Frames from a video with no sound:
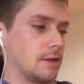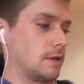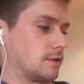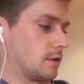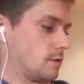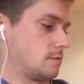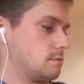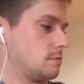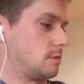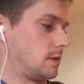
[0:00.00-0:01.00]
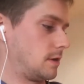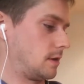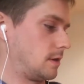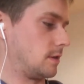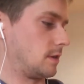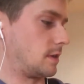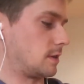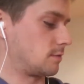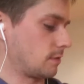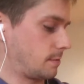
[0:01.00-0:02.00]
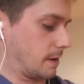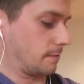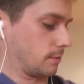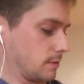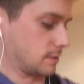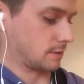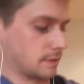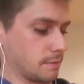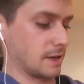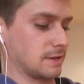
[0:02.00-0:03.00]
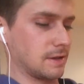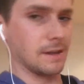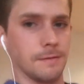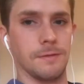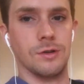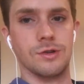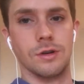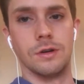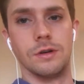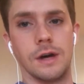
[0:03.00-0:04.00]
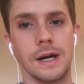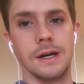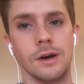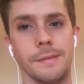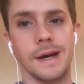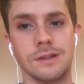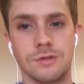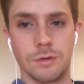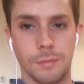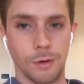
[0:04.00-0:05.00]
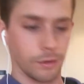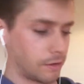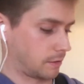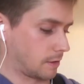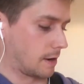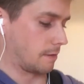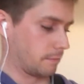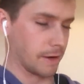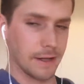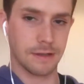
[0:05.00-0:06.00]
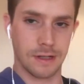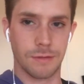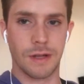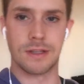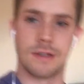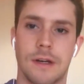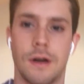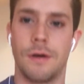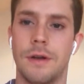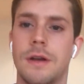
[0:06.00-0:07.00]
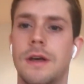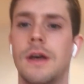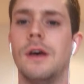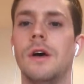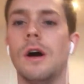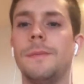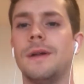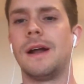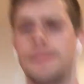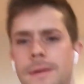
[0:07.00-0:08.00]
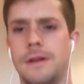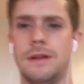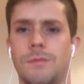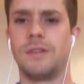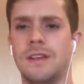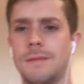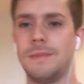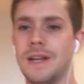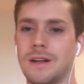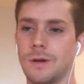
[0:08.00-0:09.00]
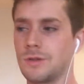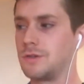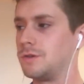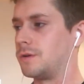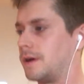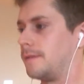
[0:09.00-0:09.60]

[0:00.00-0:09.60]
So that's really powerful because it means that in the future I can go back to a book that I've read 6 months ago and open it up, and within a minute or two